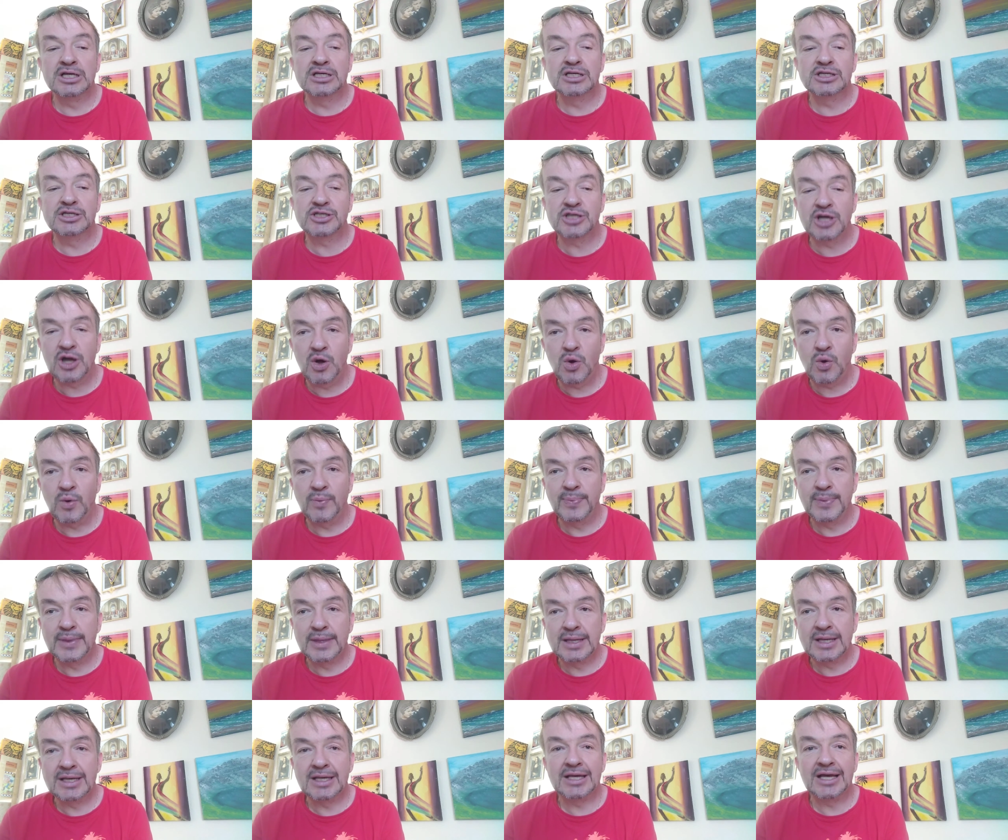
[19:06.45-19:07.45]
So,
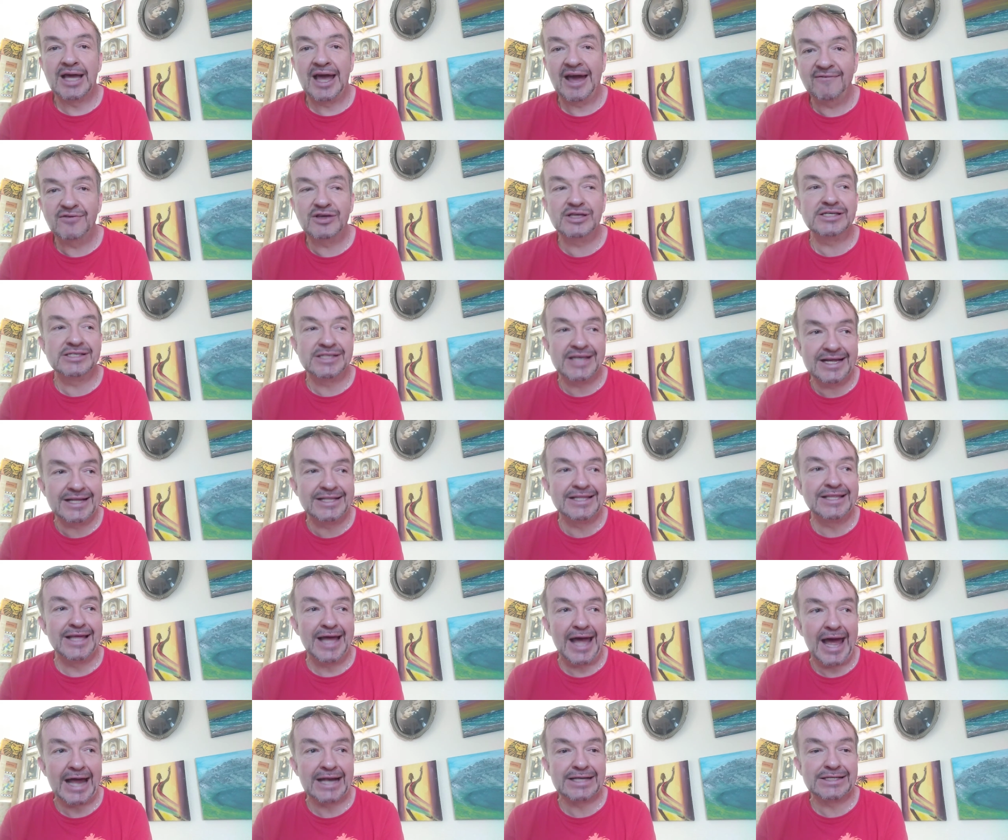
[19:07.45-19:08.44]
having said
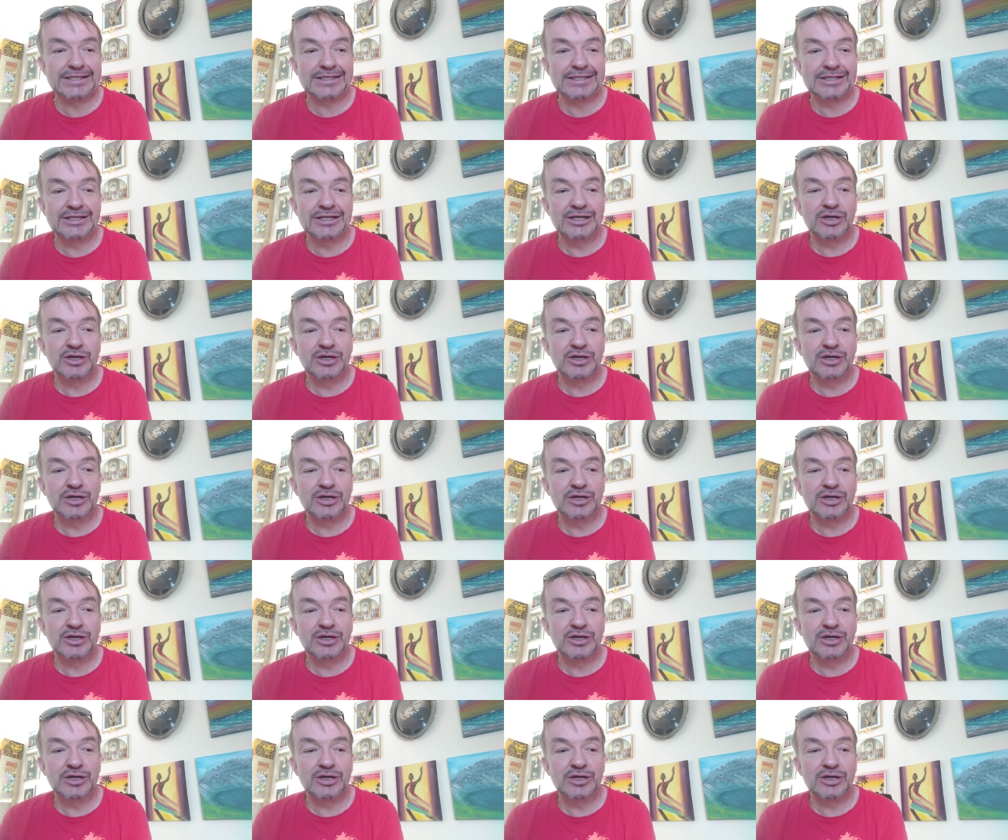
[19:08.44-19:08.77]
that,